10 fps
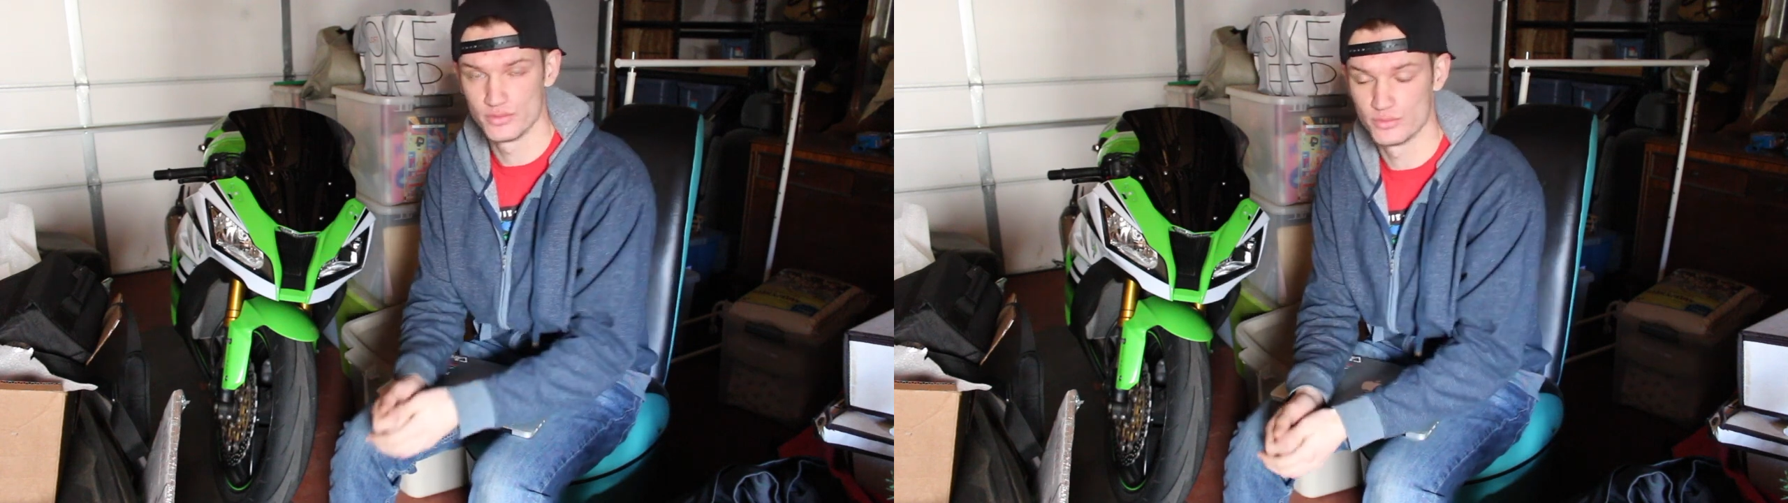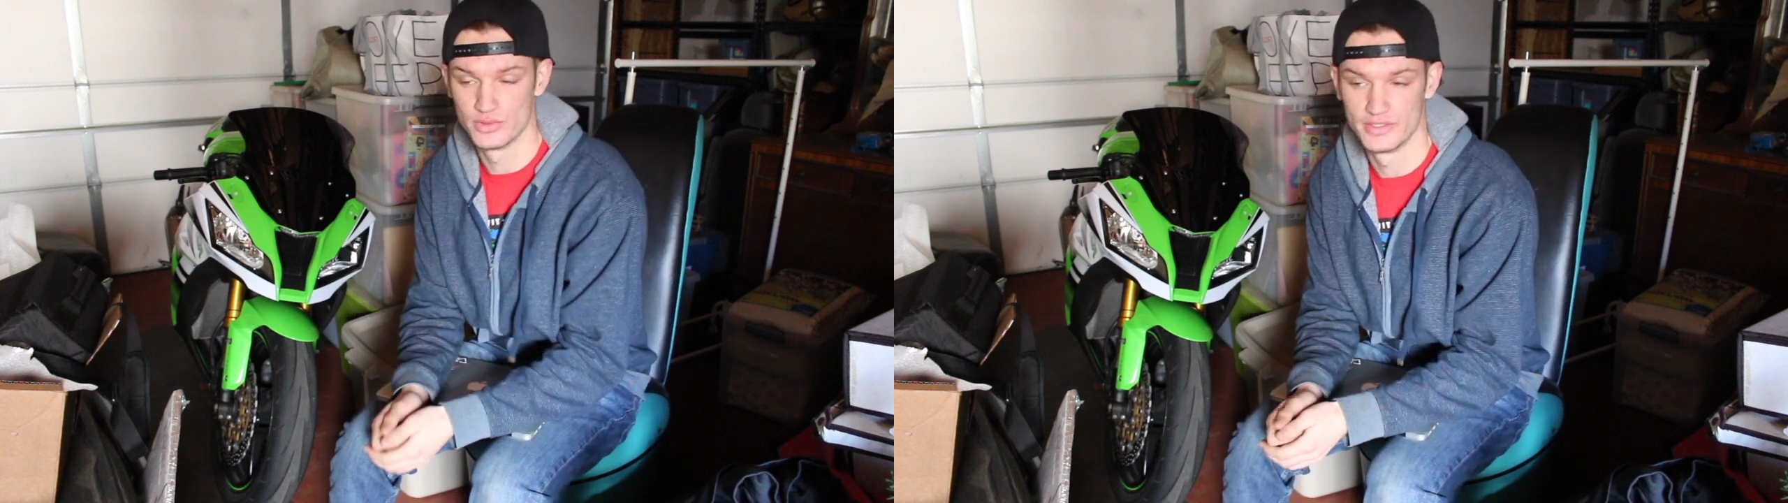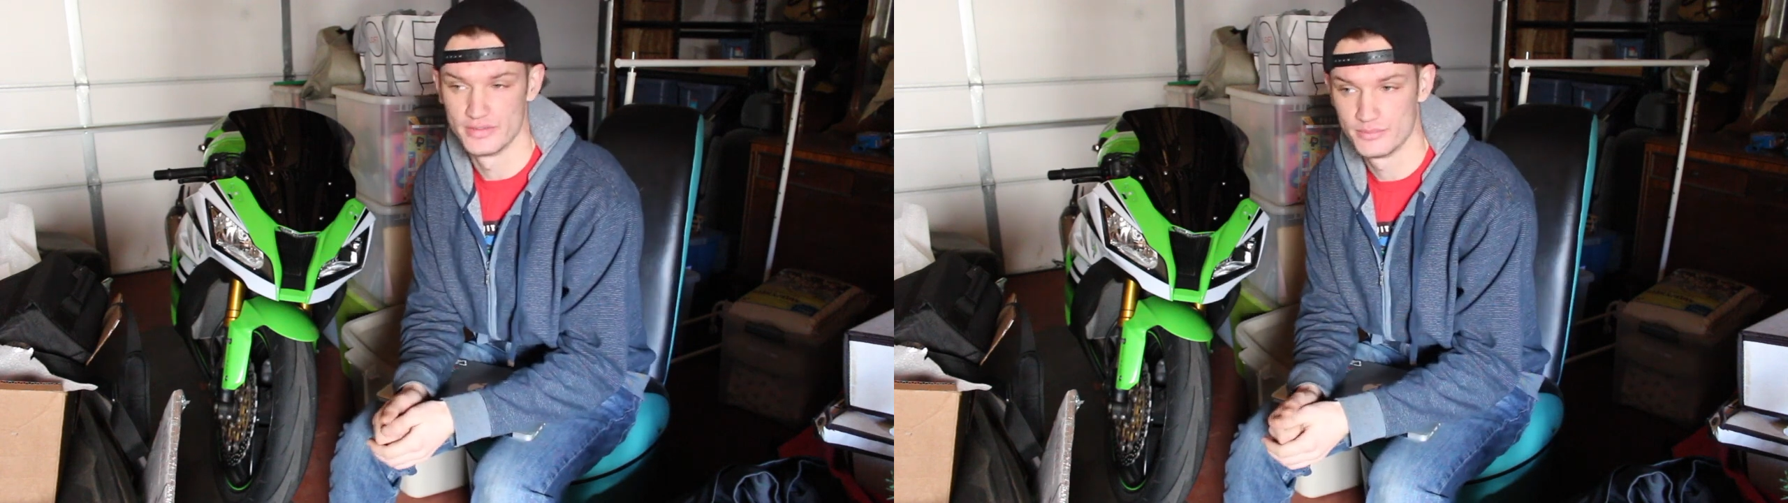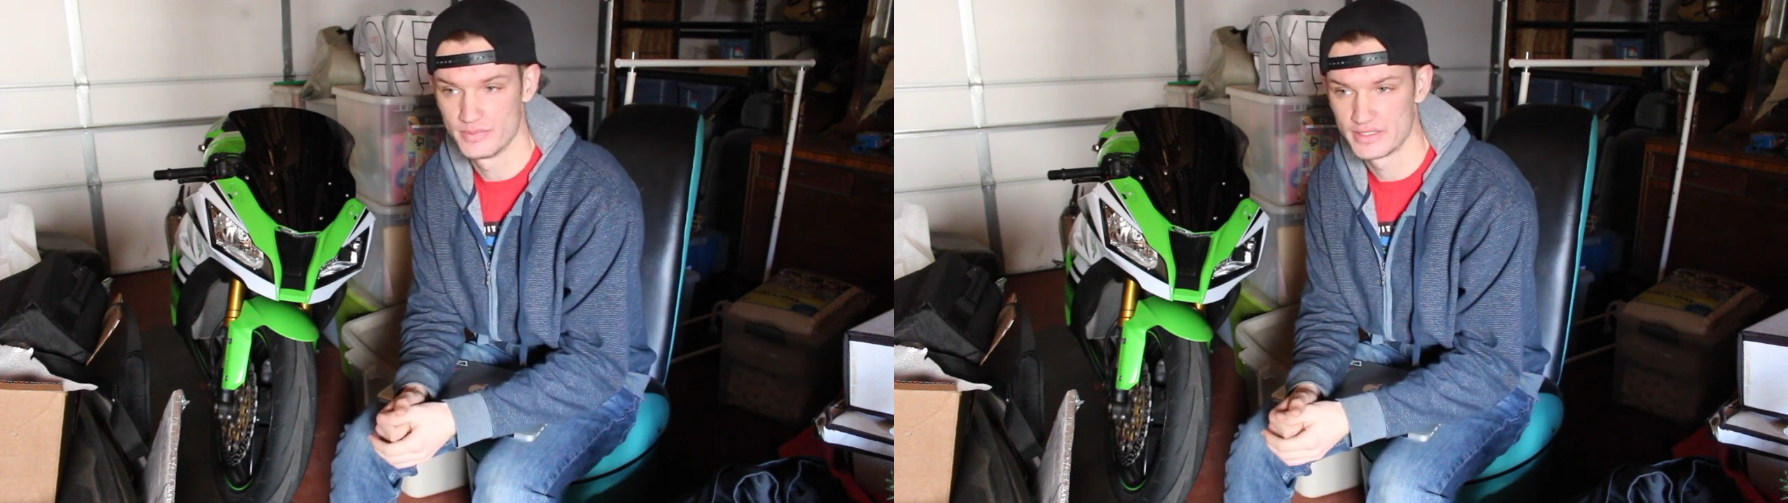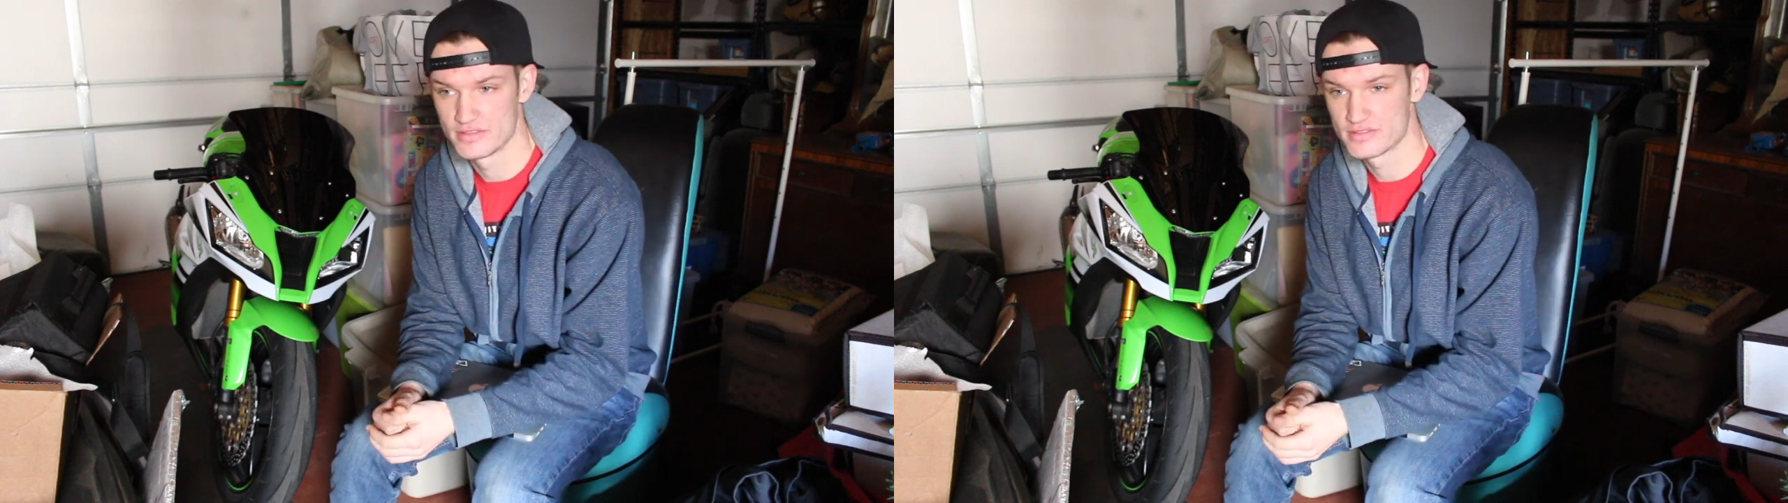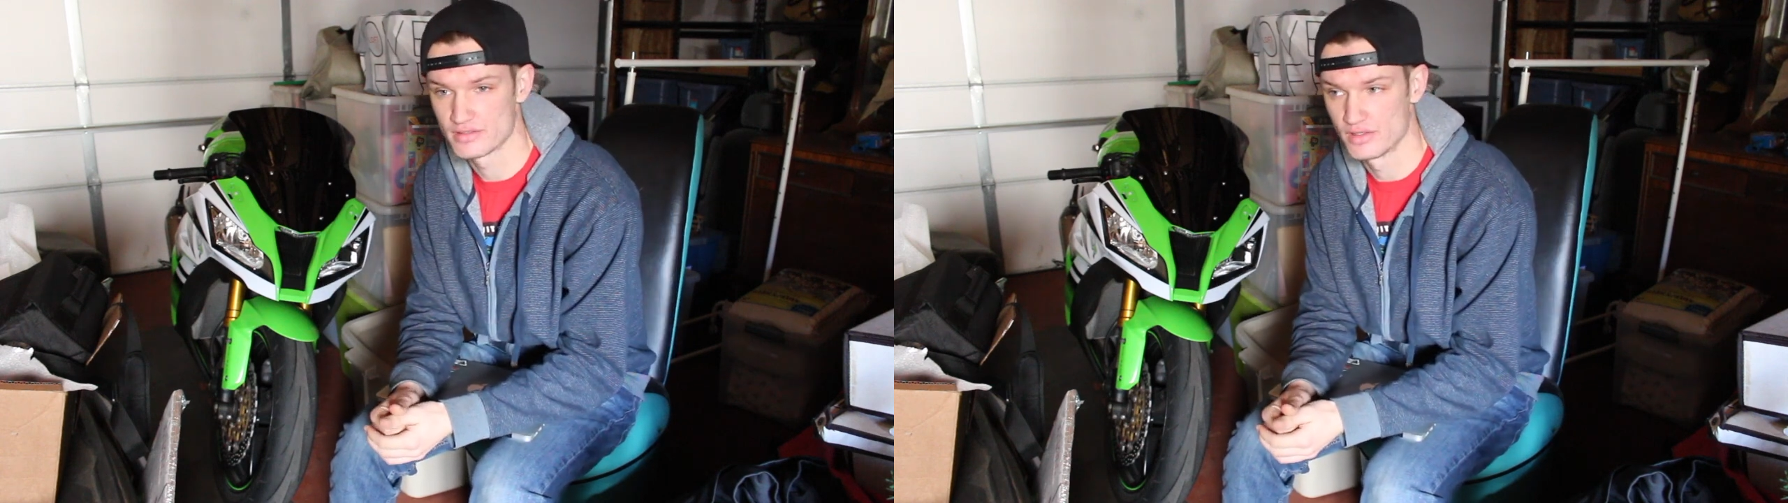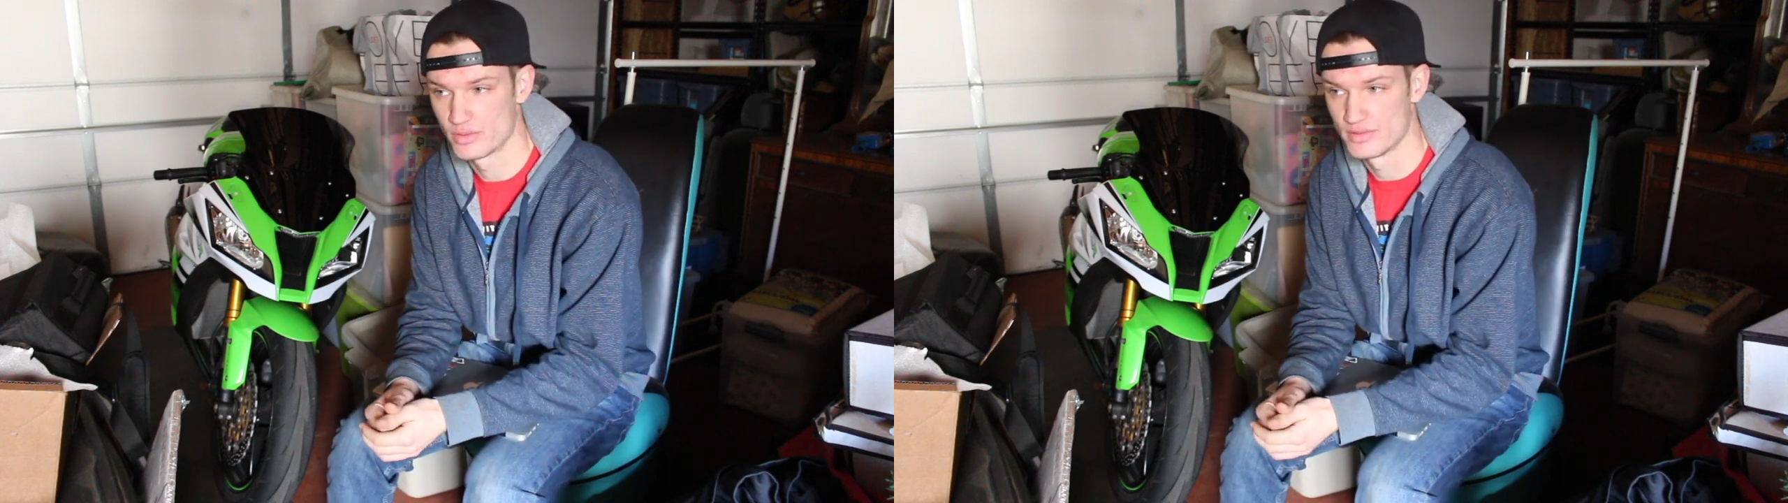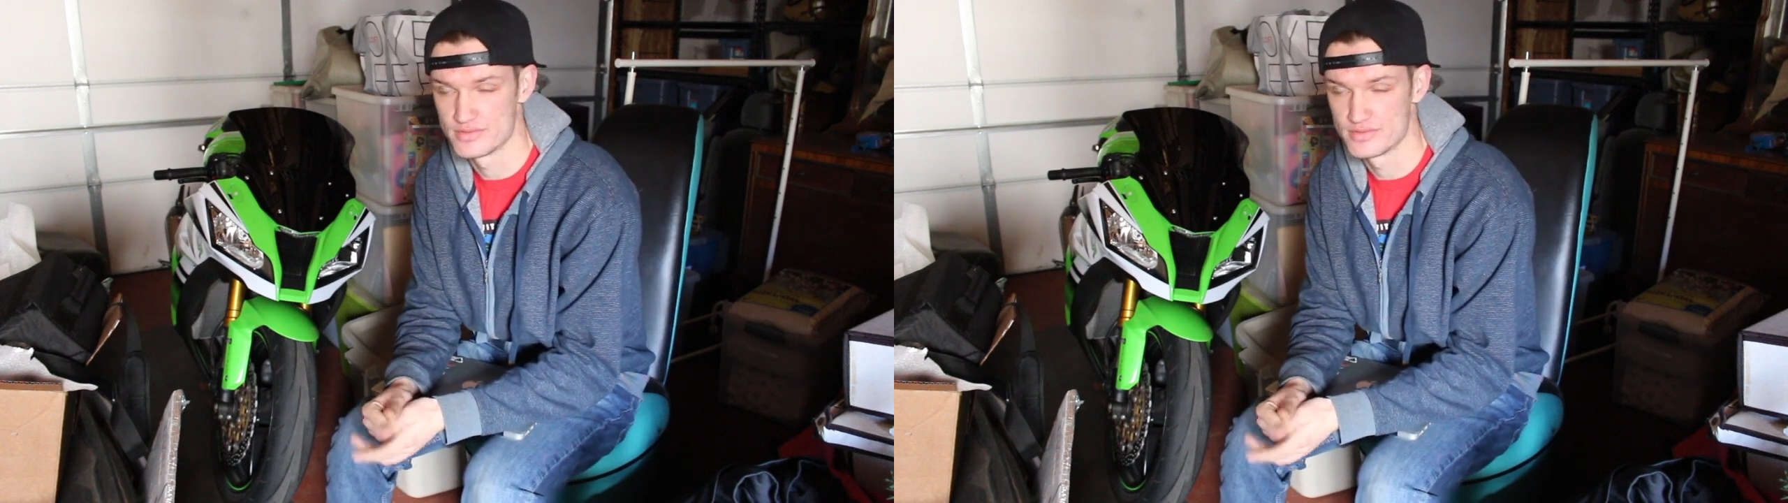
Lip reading: would make it slower.